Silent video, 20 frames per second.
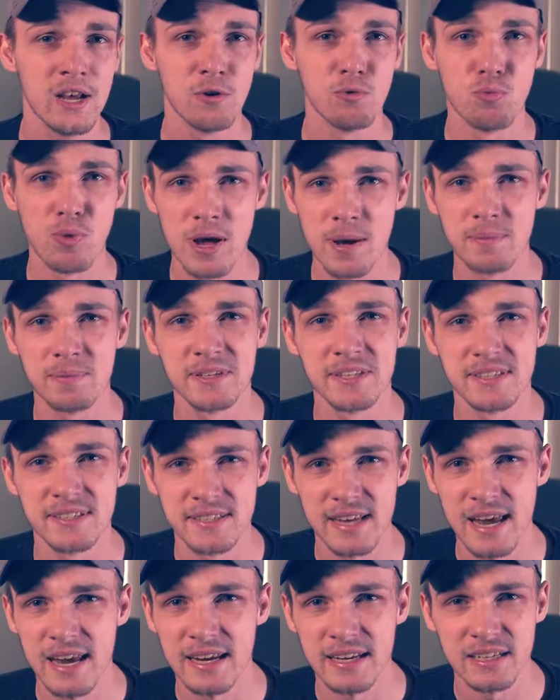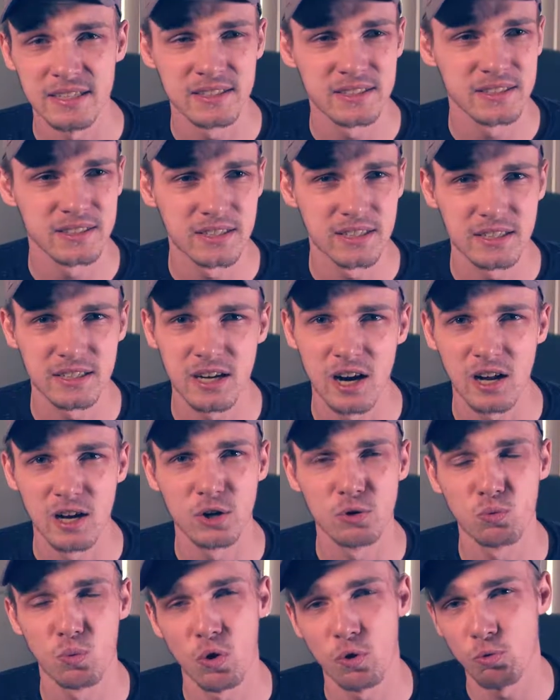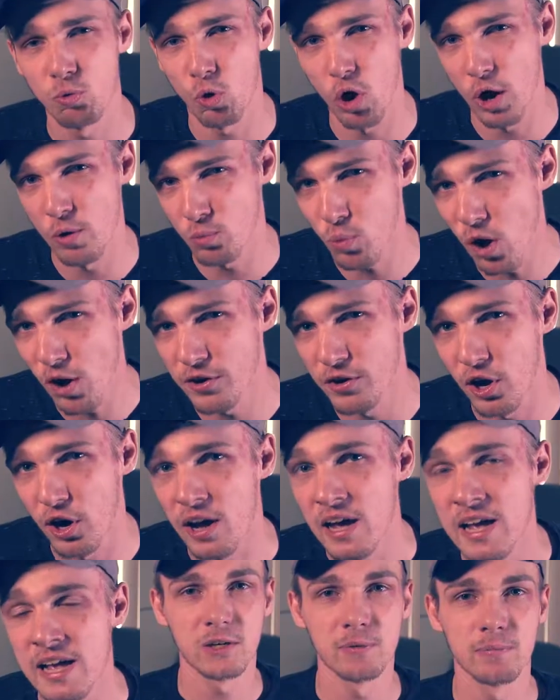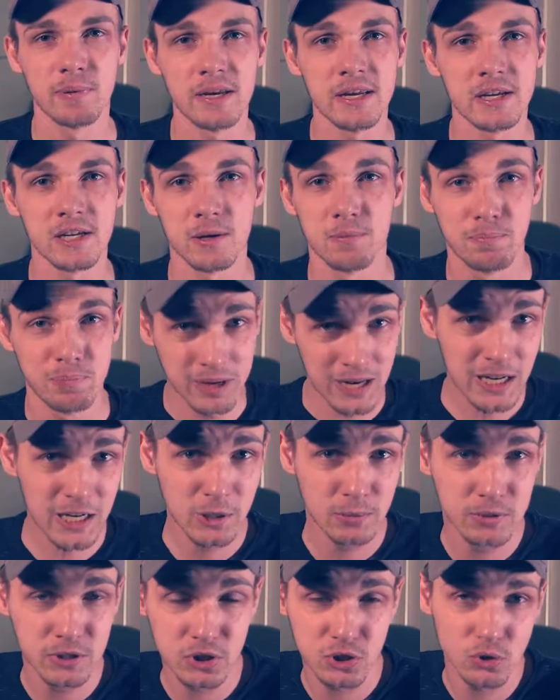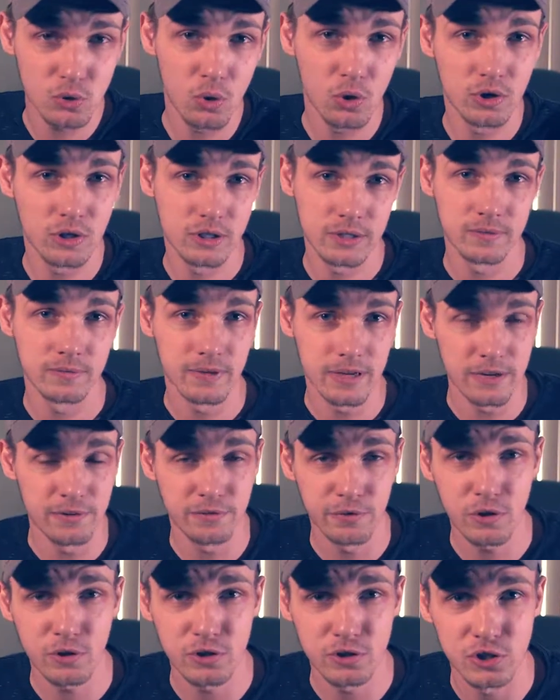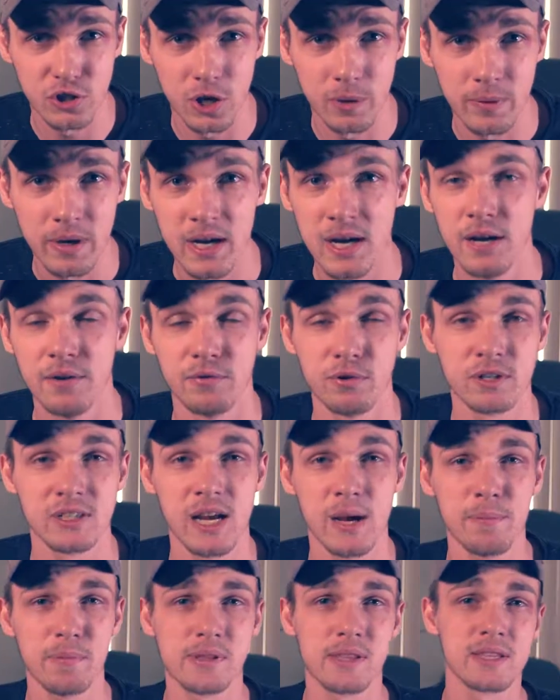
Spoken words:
ripped, stained, colored, and whatnot, can be completely restored in Photoshop. For example,